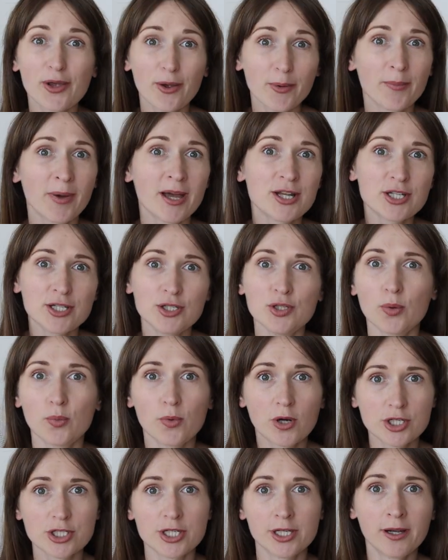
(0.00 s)
so imagine you're
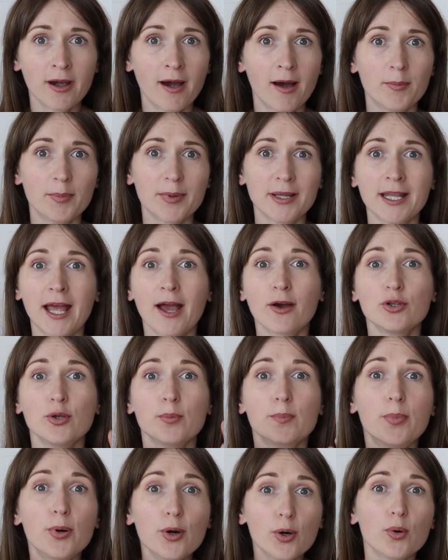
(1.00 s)
washing up and how
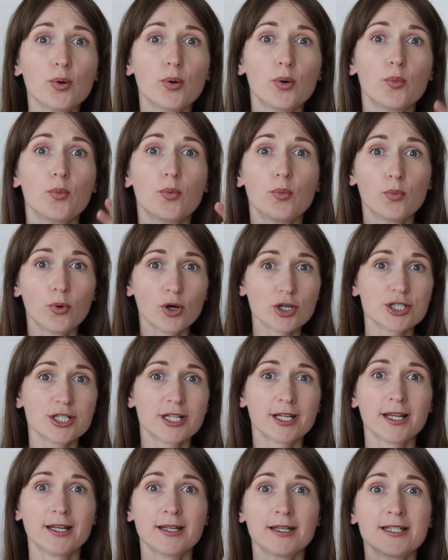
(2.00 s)
you put
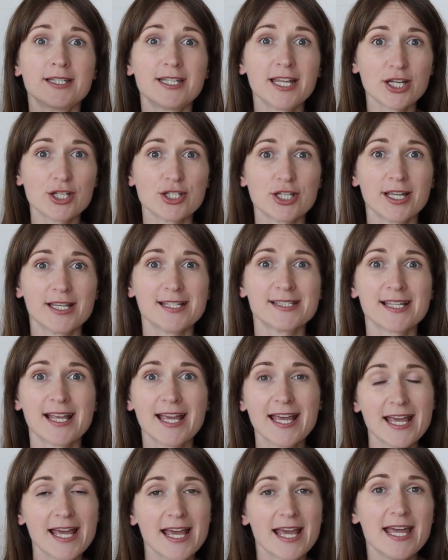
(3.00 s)
washing and dishes
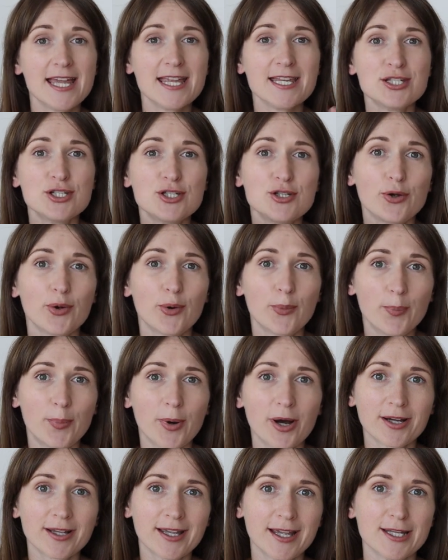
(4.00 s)
into a
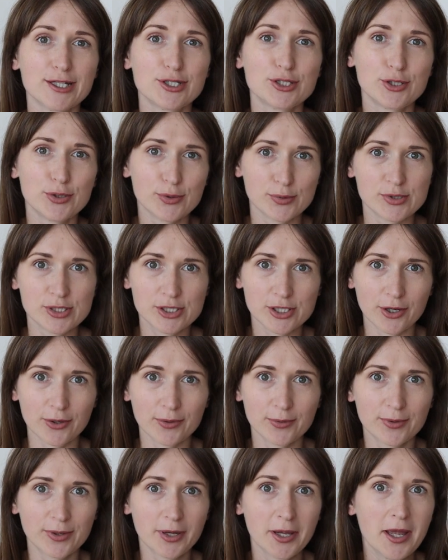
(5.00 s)
bucket to
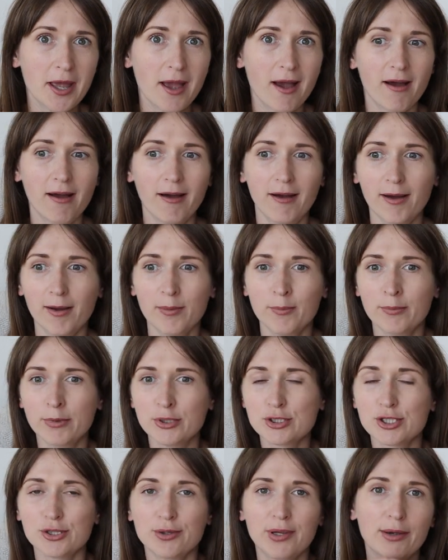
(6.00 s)
soak
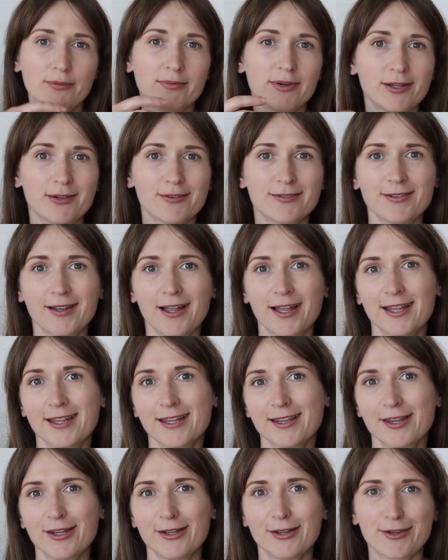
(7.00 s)
um, to get rid of
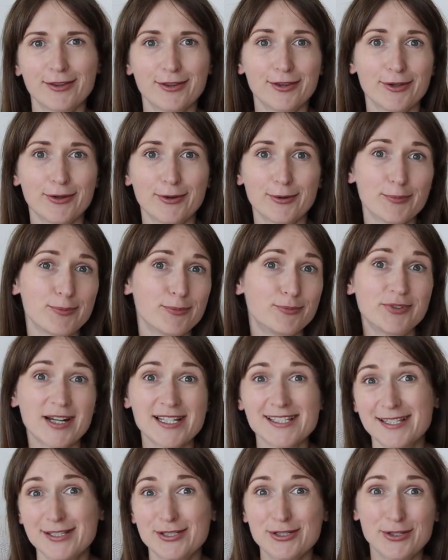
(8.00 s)
like the, the
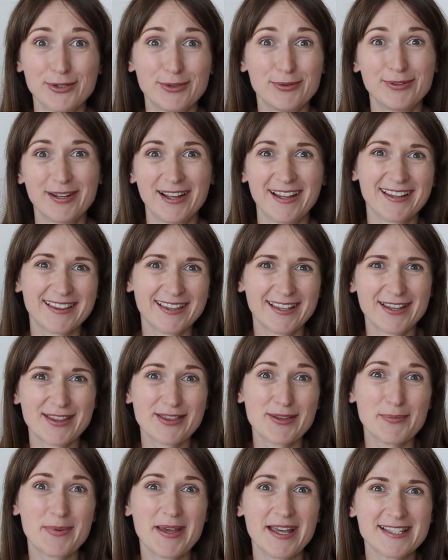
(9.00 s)
residue, like the,
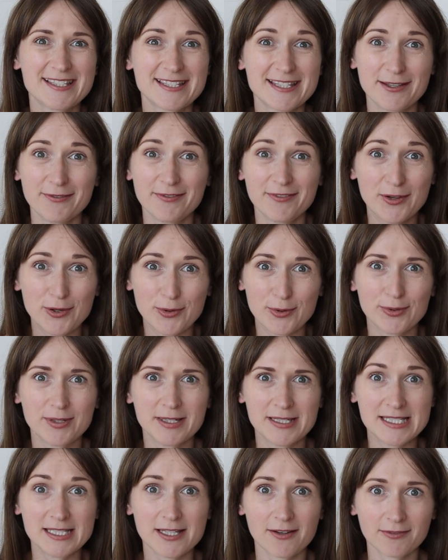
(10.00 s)
the bits, the
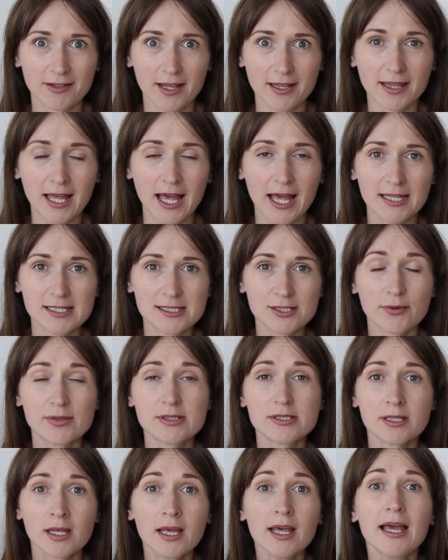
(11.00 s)
food and stuff like that. So
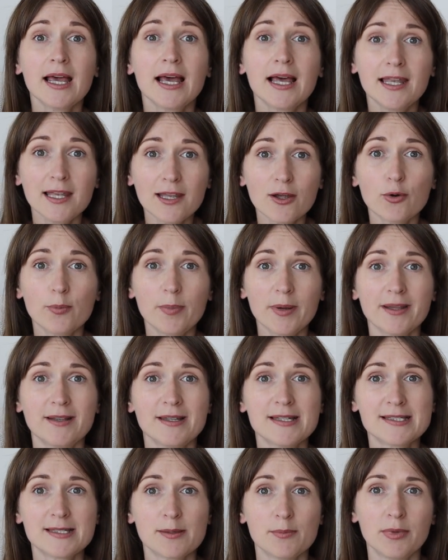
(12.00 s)
it's a little bit
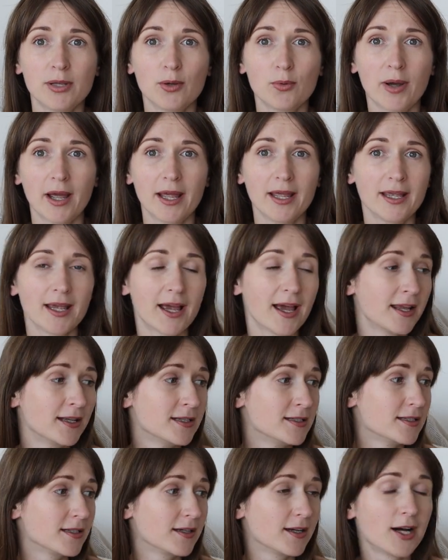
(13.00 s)
in a similar way
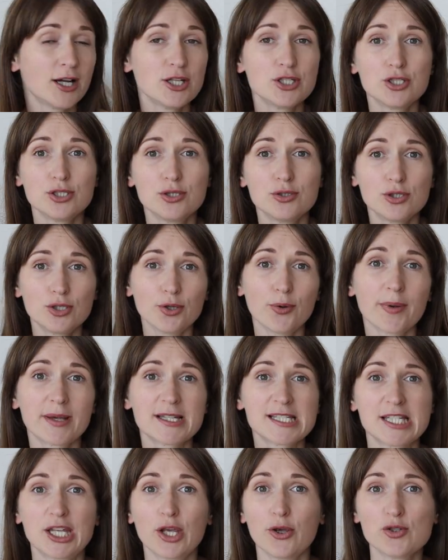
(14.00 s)
and I do
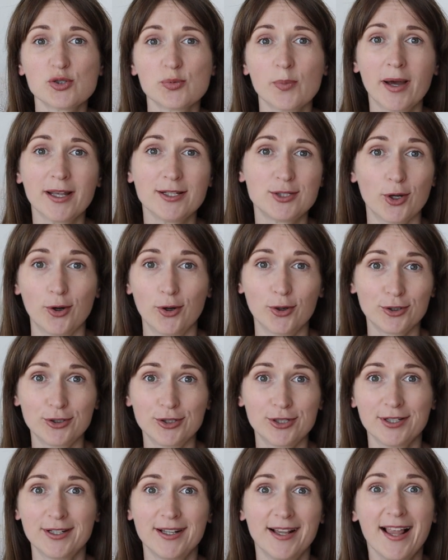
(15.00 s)
excuse my dog.
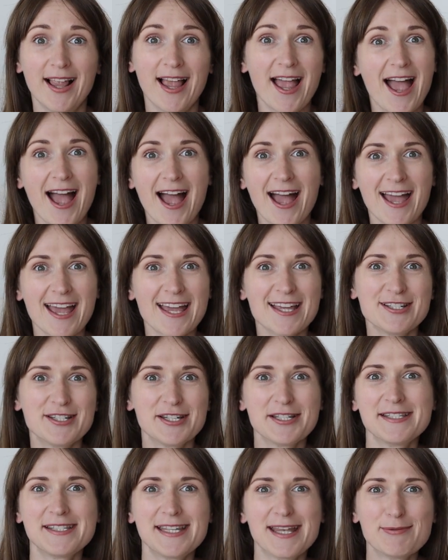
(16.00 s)
It
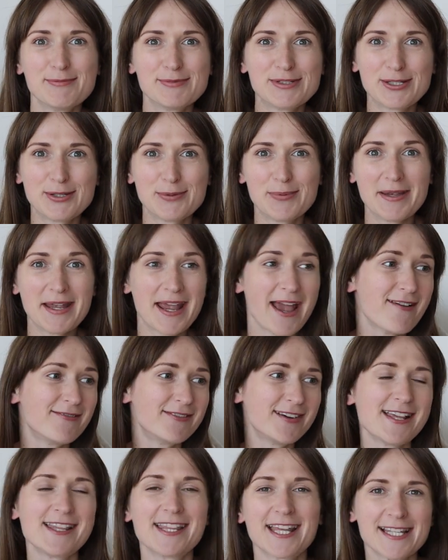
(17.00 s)
just seems to be
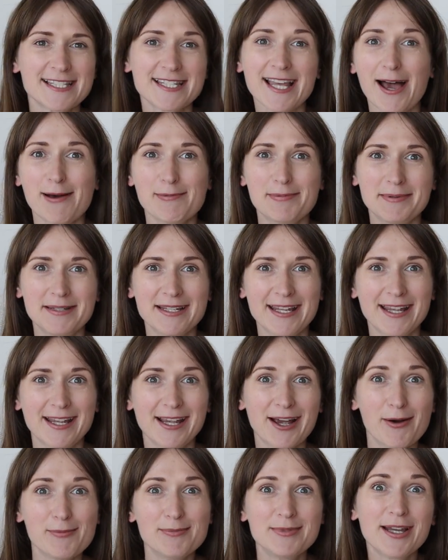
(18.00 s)
everything's
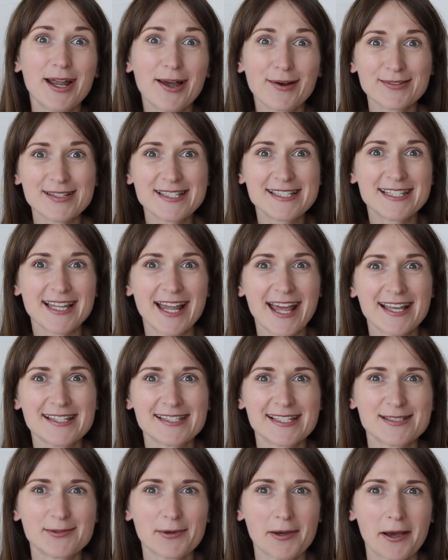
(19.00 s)
happening. I'm down the
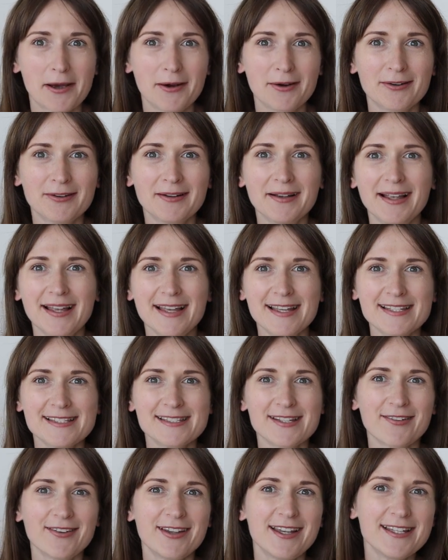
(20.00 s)
stairs as well.
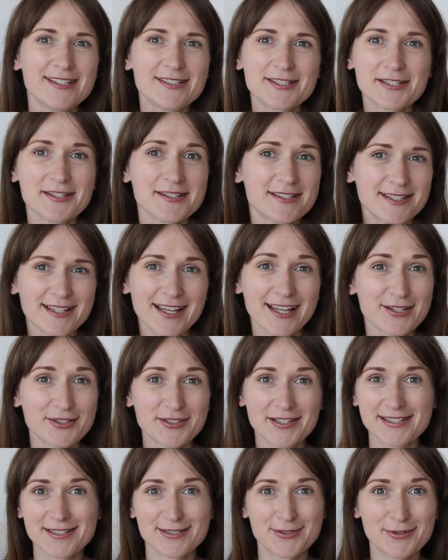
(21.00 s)
So he's just he's
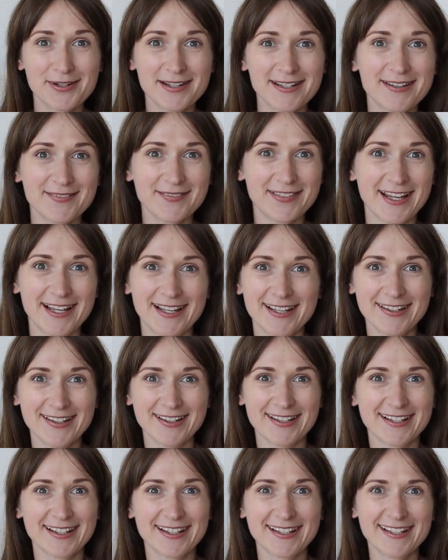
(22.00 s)
just joining me.
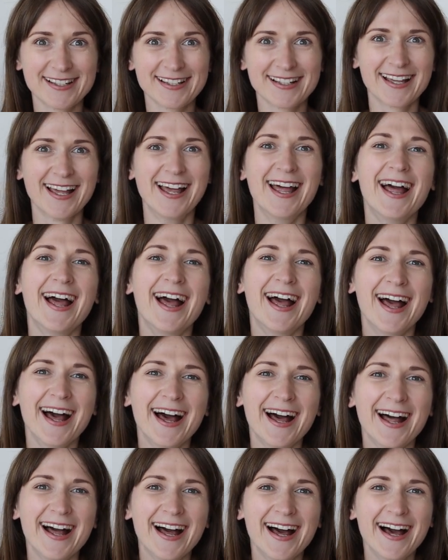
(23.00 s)
Look.
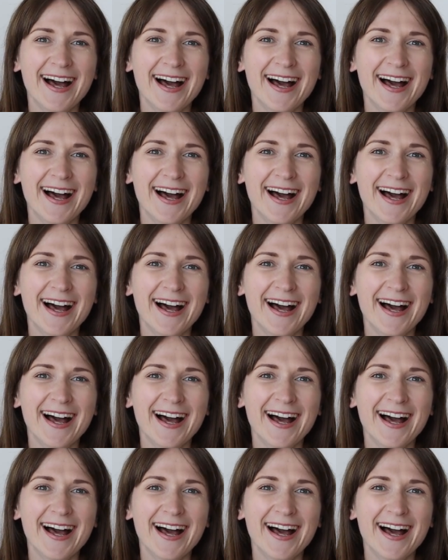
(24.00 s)
look.